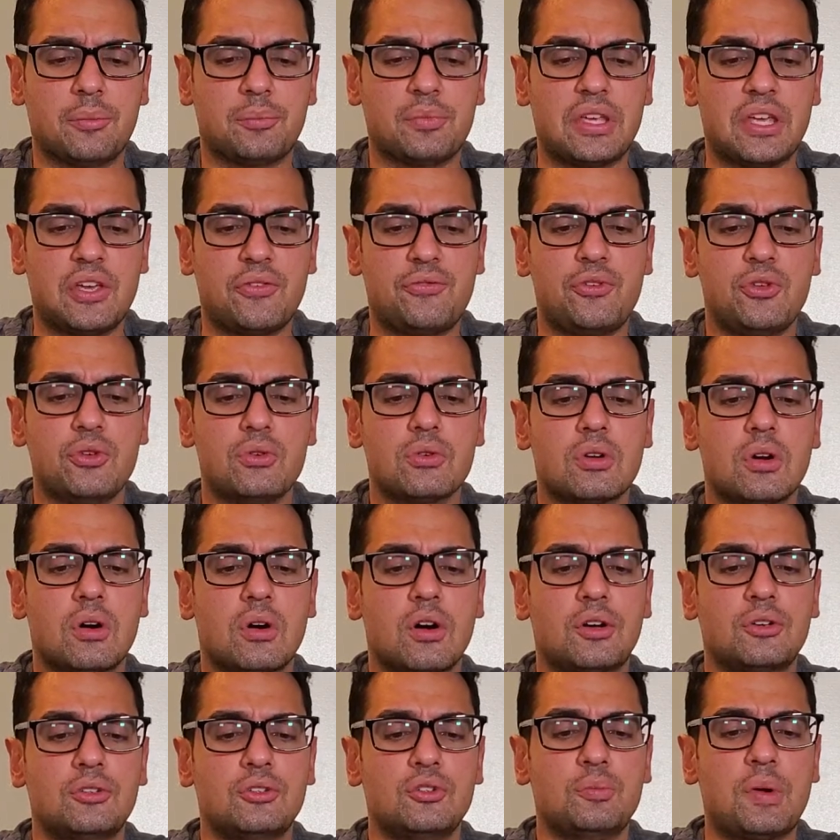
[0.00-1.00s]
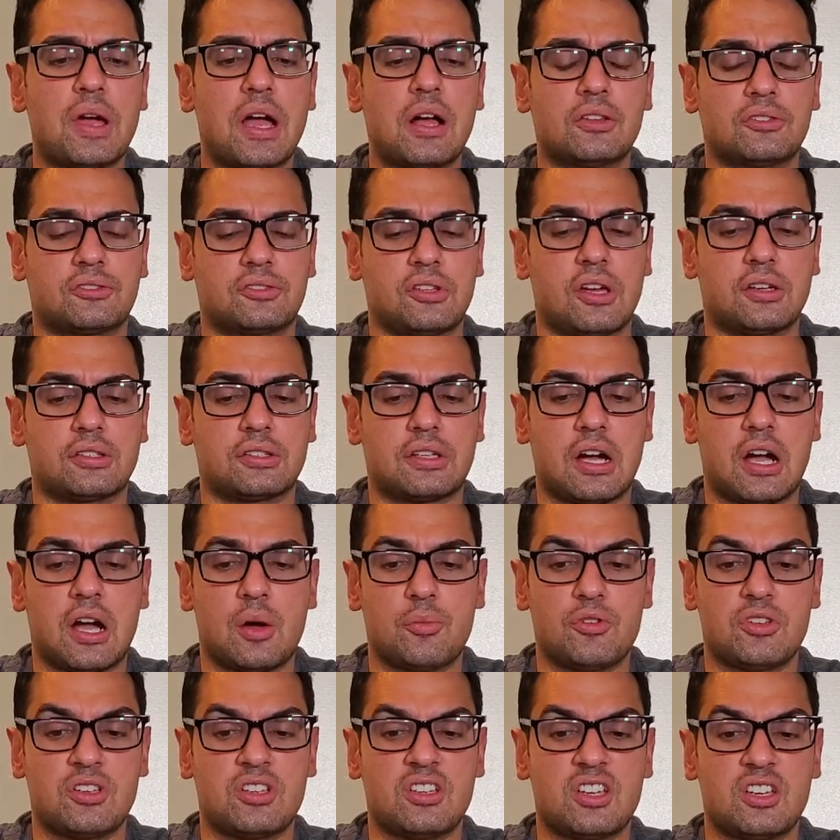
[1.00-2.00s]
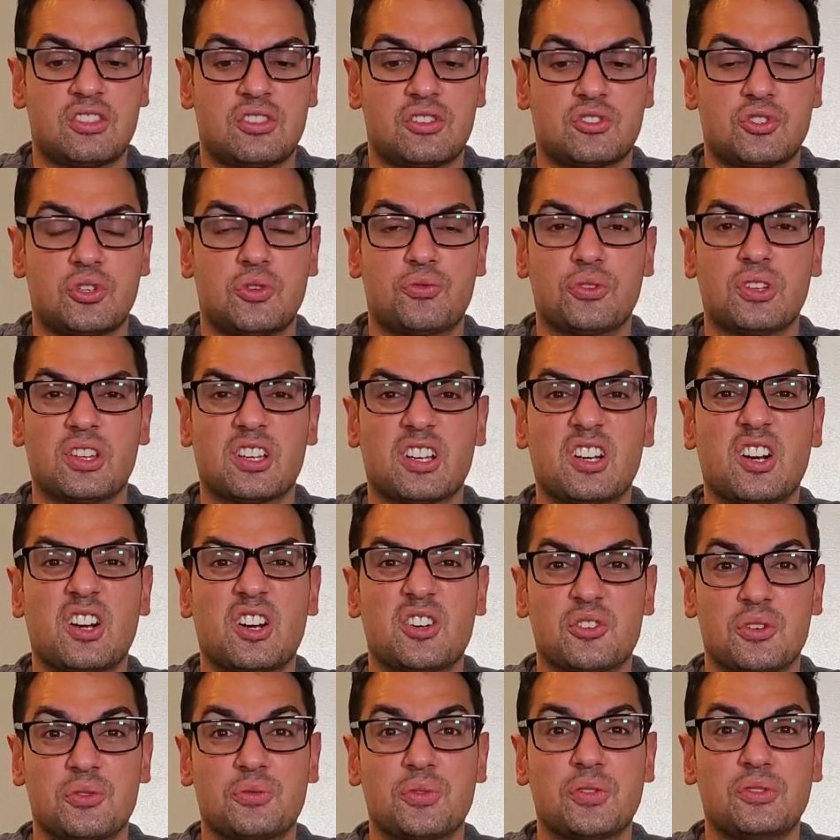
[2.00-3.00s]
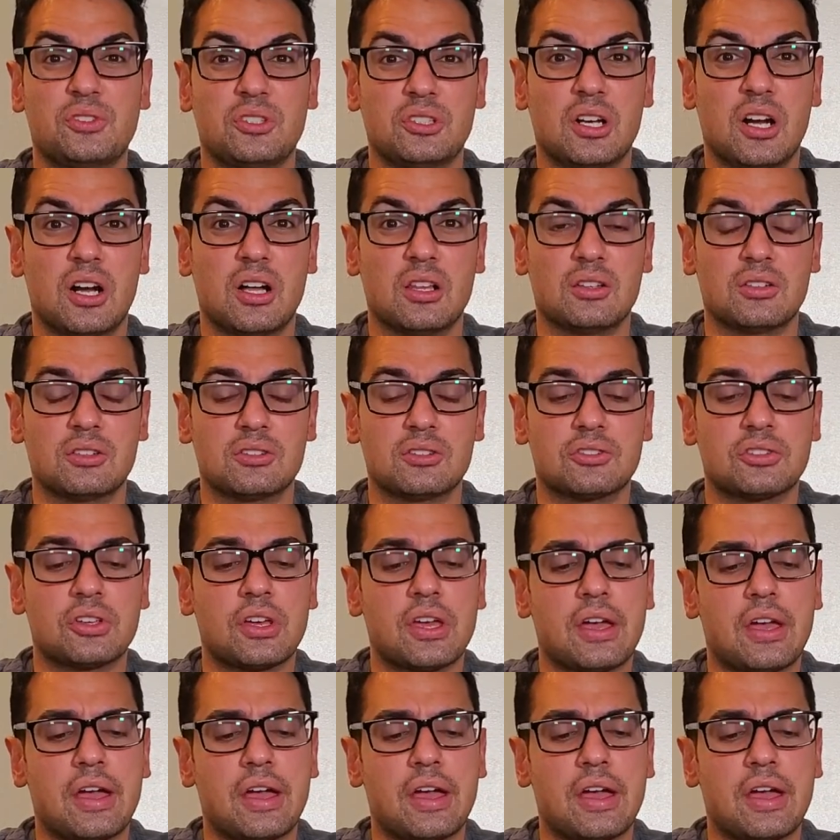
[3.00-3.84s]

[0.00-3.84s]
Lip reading: If you go on newbalance.com, you can get the shoe for like $150.